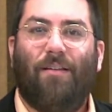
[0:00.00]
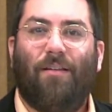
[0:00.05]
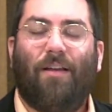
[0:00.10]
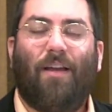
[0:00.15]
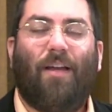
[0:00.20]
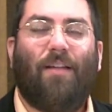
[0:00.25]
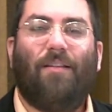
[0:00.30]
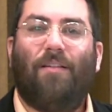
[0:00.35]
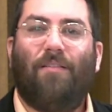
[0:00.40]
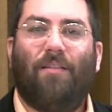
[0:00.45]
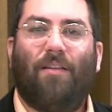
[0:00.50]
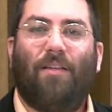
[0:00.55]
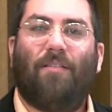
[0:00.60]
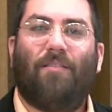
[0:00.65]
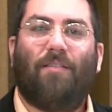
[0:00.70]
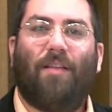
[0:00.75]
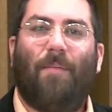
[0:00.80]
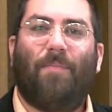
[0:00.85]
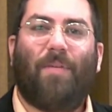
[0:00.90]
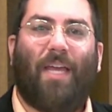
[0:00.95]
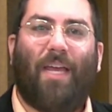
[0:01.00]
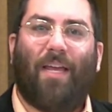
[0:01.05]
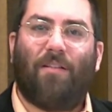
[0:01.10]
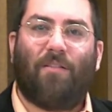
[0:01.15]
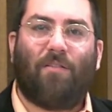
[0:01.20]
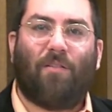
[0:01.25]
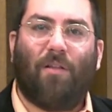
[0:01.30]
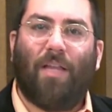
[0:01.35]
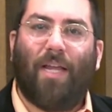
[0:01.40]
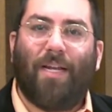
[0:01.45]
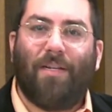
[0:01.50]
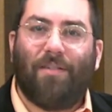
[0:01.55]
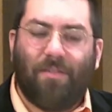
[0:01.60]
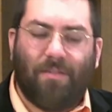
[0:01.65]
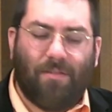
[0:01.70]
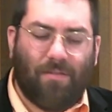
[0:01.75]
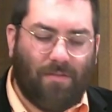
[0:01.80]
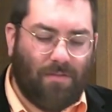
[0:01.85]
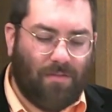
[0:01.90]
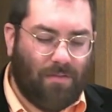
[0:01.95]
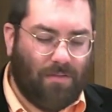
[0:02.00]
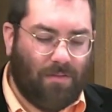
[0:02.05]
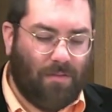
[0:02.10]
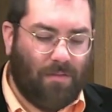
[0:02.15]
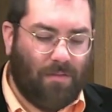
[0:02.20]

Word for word: God doesn't accept cancellations.